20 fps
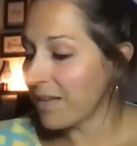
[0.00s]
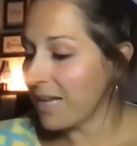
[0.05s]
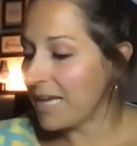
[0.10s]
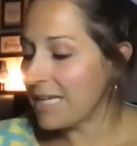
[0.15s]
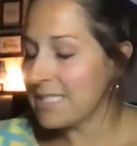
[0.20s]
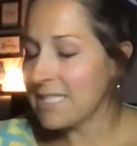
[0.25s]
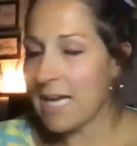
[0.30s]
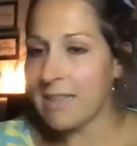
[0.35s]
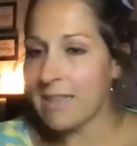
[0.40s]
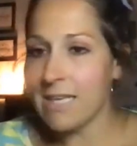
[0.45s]

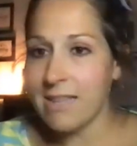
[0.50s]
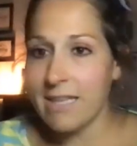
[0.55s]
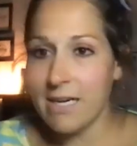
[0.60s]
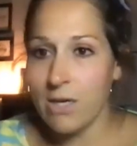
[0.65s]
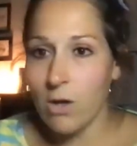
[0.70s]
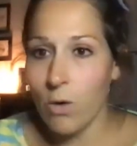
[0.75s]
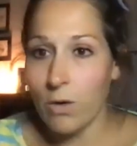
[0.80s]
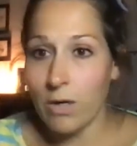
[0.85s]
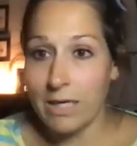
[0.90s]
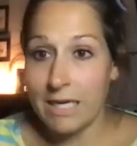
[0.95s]
It's not that they
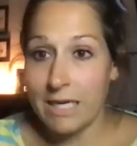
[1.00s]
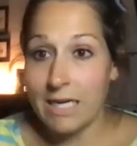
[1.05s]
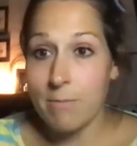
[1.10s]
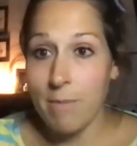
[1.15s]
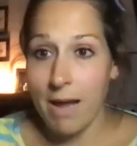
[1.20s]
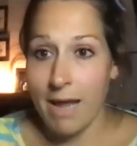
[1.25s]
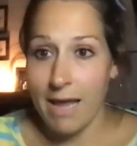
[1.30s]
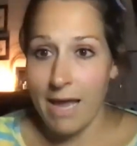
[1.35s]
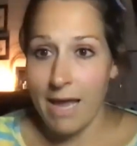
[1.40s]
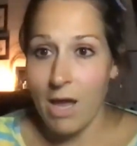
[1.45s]
don't need
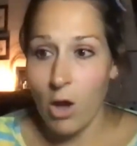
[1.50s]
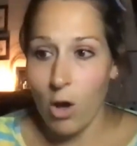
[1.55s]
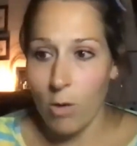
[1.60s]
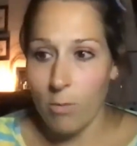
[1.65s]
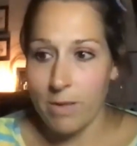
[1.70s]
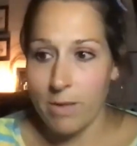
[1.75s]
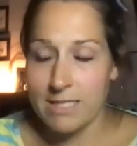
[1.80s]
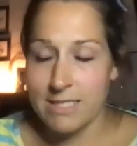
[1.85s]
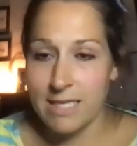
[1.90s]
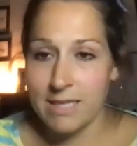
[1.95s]
my
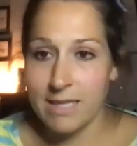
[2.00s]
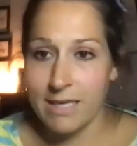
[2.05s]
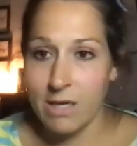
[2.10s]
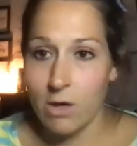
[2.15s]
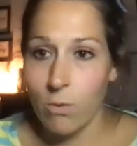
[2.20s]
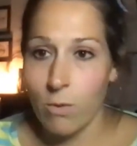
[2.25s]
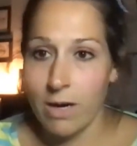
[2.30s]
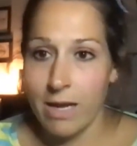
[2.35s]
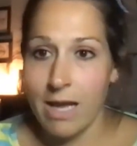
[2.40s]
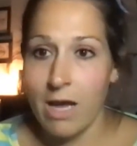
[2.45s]
help. It's that they
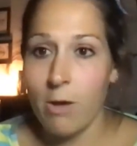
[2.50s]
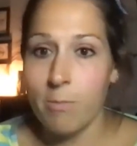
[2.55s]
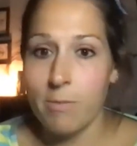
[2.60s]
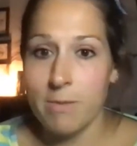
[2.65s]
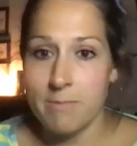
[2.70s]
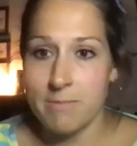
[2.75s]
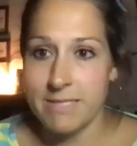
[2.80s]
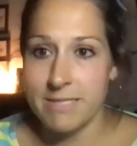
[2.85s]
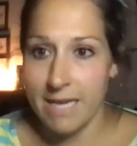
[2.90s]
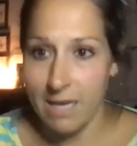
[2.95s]
don't want to help
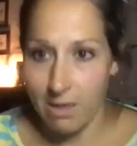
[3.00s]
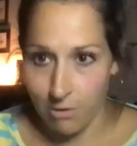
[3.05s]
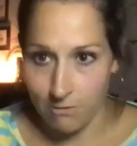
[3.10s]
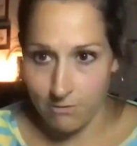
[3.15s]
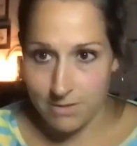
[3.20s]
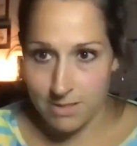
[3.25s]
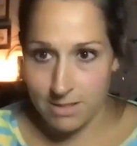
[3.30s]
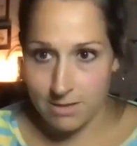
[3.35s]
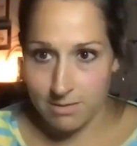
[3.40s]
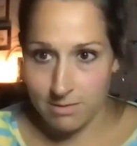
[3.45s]

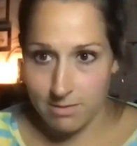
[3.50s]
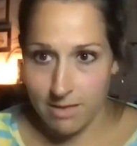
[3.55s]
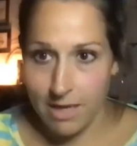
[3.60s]
themselves.